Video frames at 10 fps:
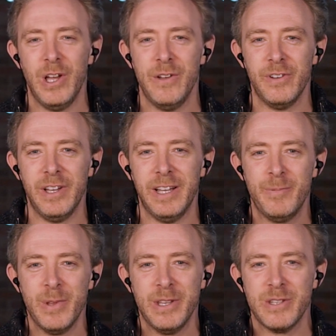a
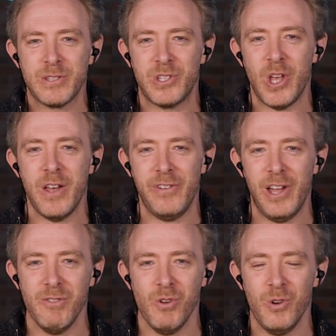server
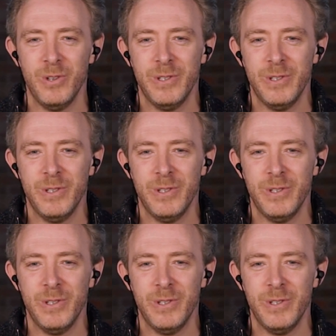or